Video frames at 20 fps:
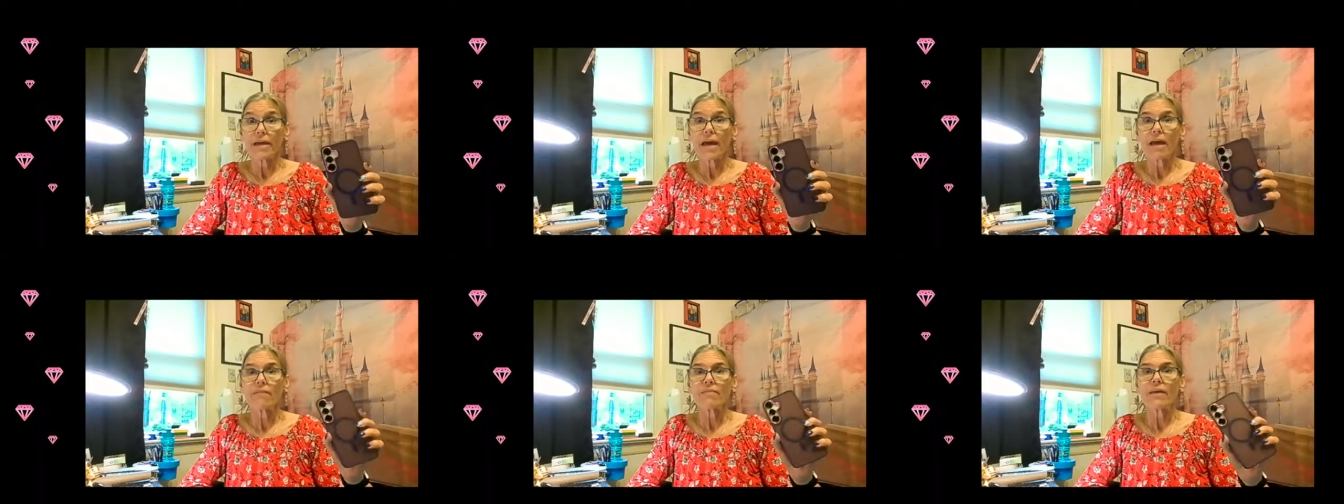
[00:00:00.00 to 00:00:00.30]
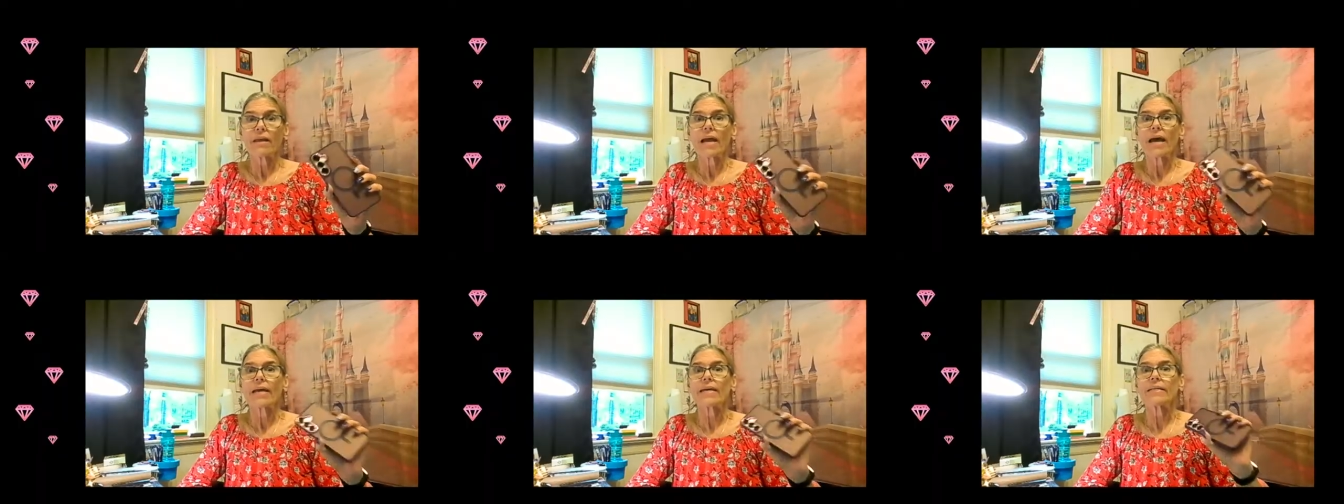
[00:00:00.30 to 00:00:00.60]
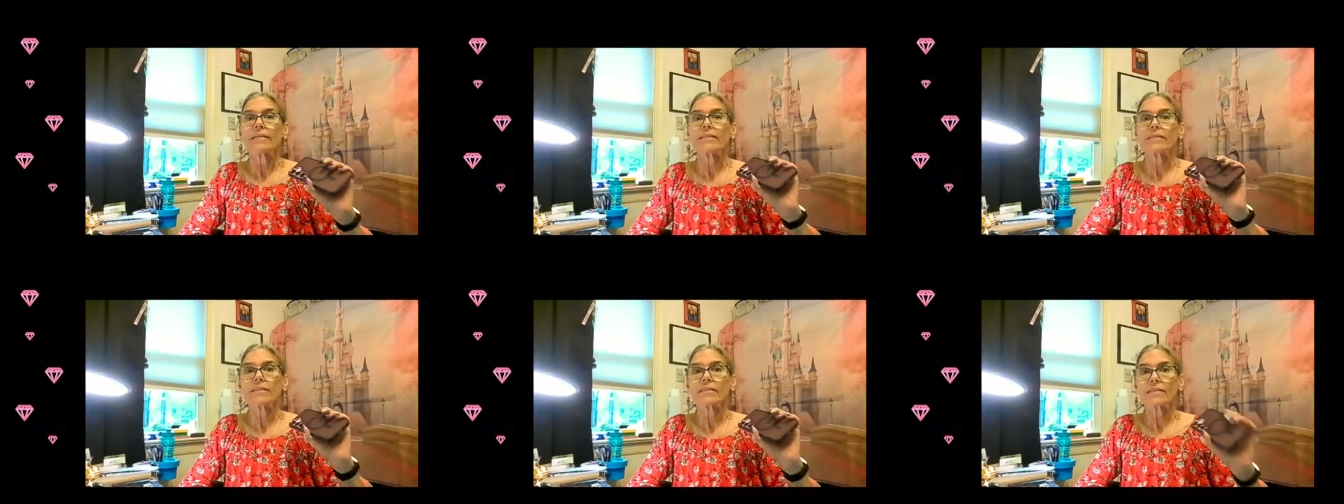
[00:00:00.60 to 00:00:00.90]
and then I
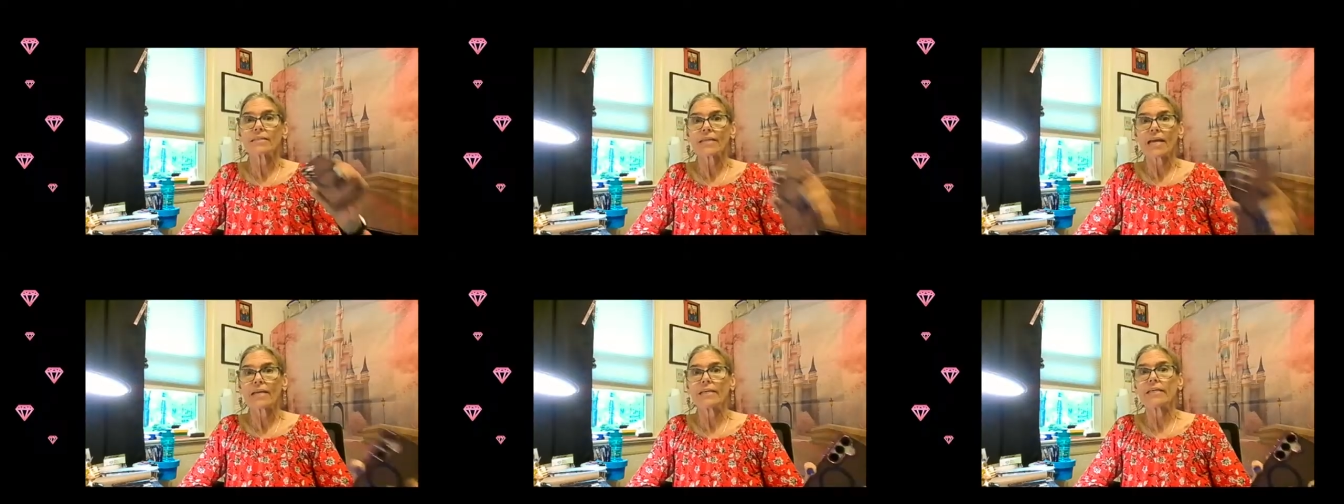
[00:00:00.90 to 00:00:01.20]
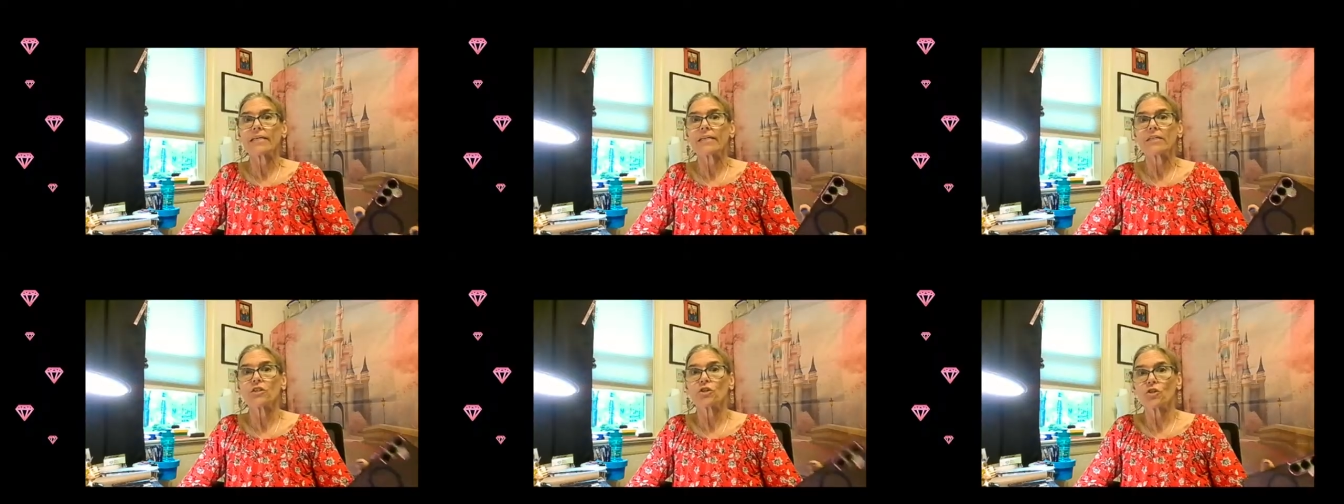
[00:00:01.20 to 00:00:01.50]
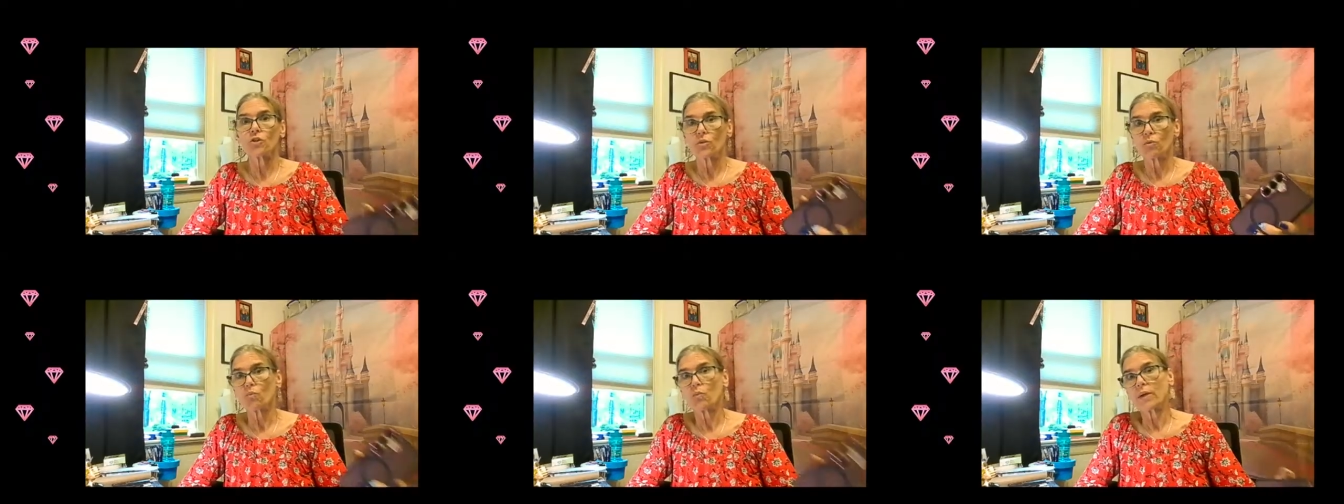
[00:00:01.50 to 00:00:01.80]
can send it
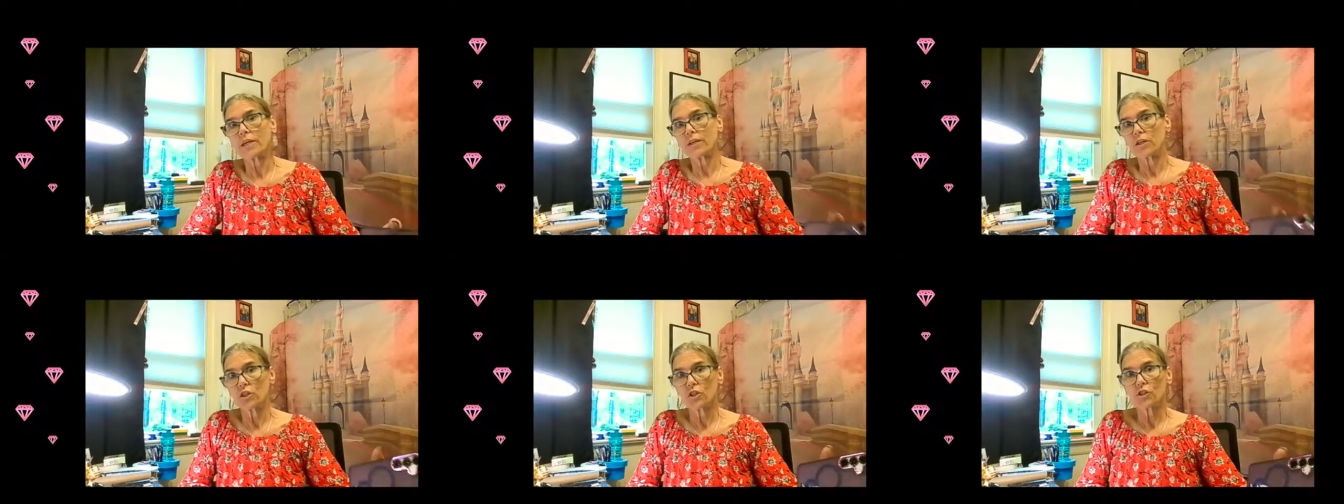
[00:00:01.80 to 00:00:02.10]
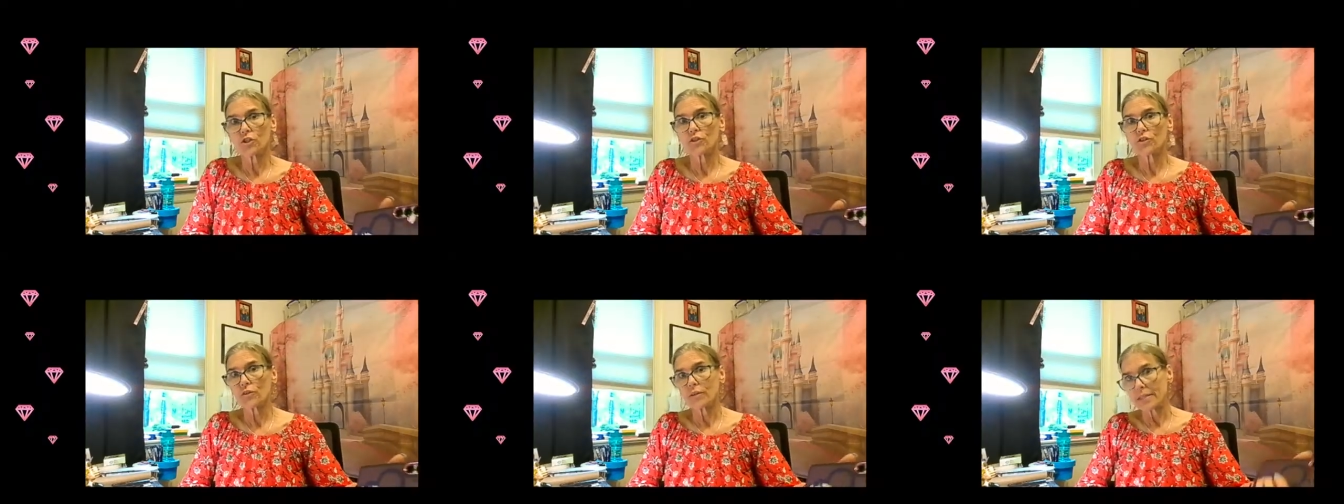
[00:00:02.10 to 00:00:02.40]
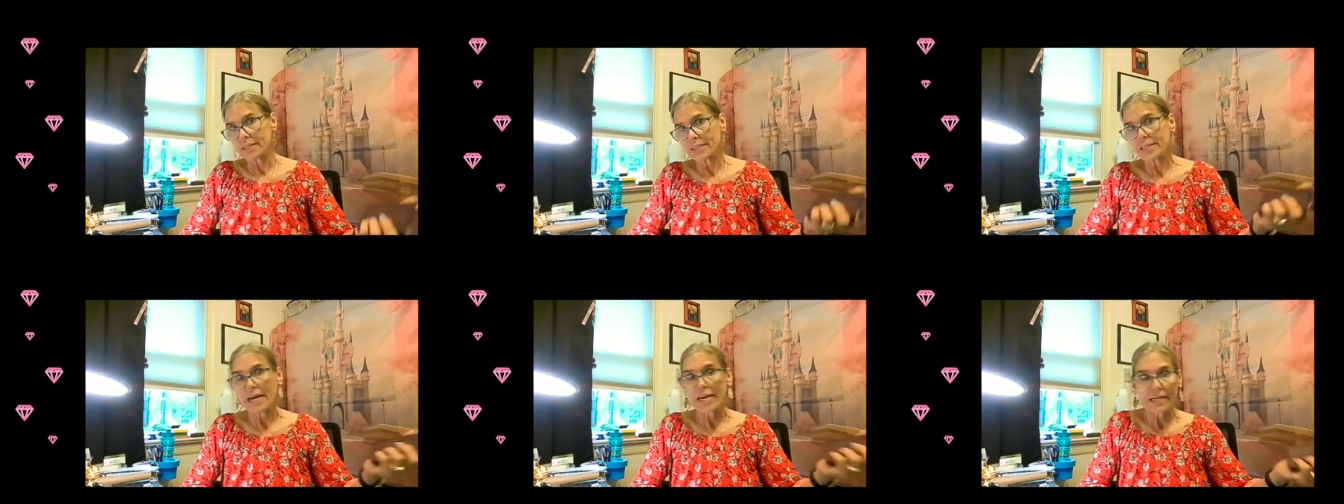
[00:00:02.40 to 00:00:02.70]
to the winners so
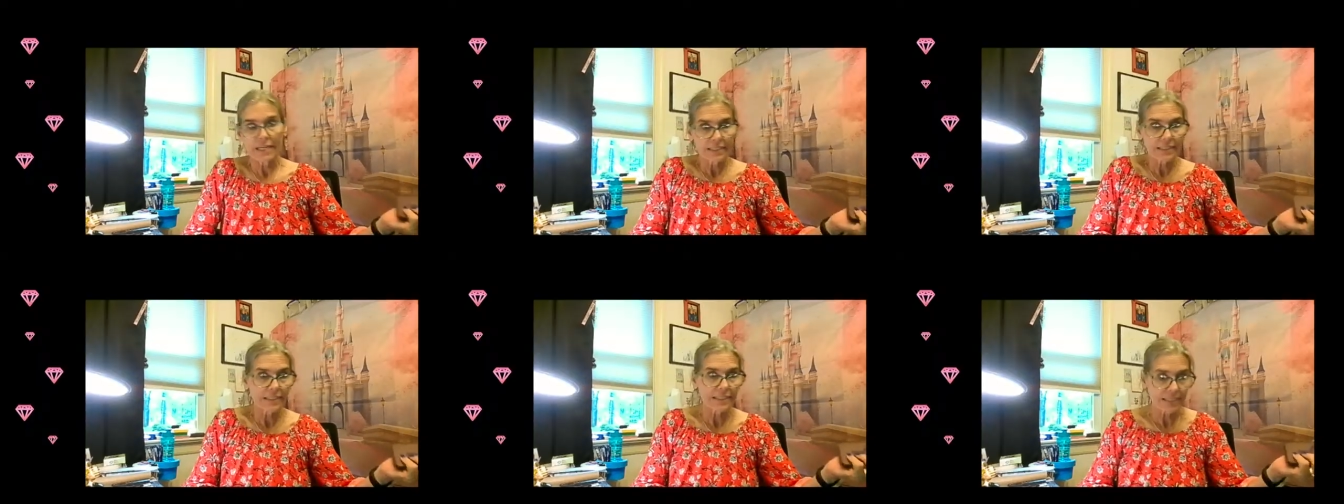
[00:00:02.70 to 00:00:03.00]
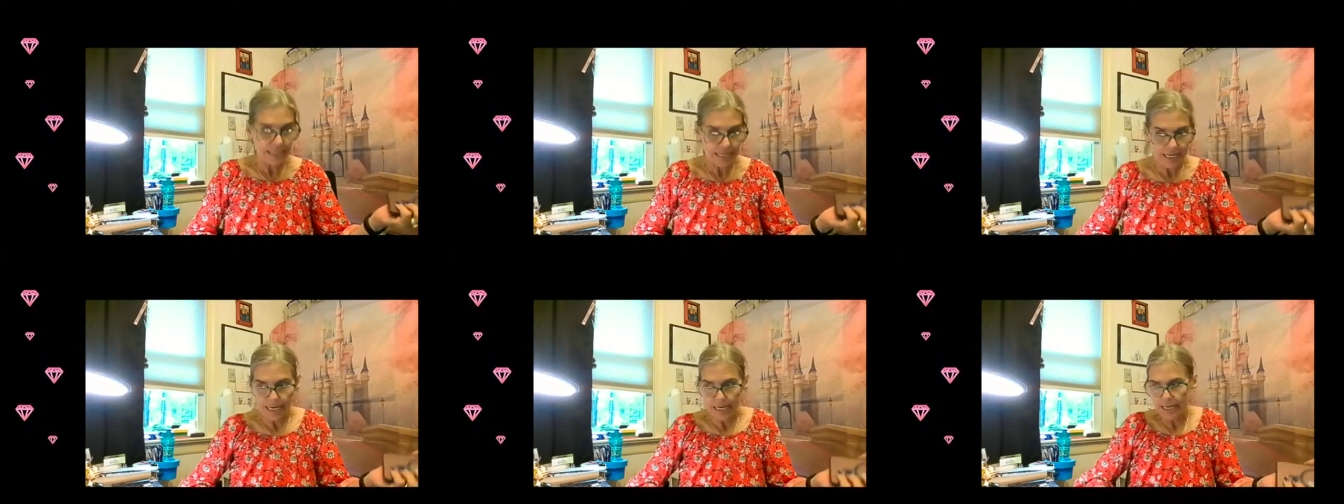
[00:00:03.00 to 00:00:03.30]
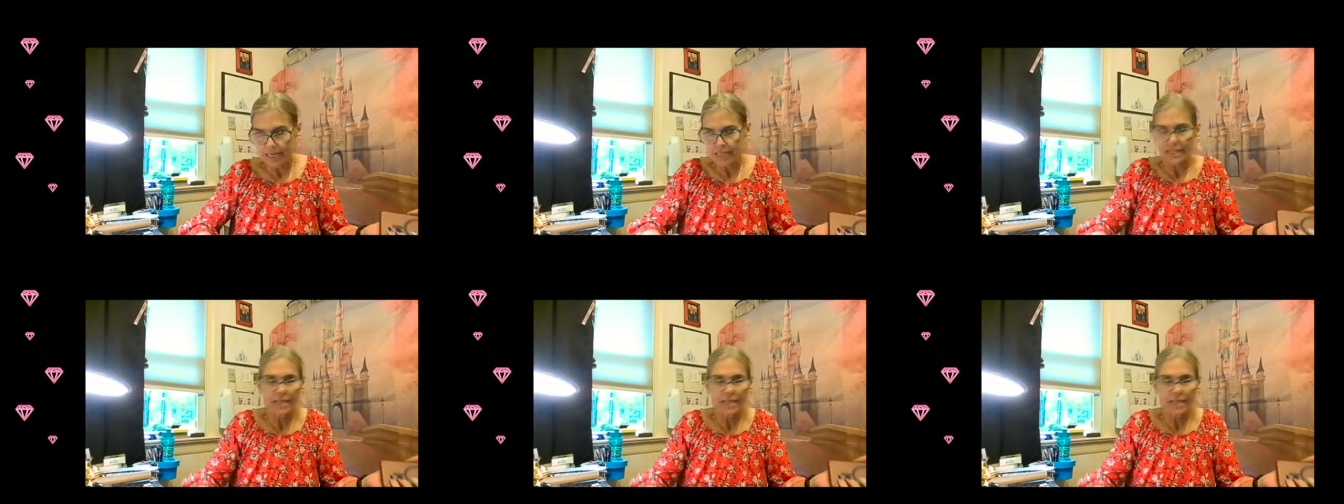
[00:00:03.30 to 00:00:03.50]
that they can see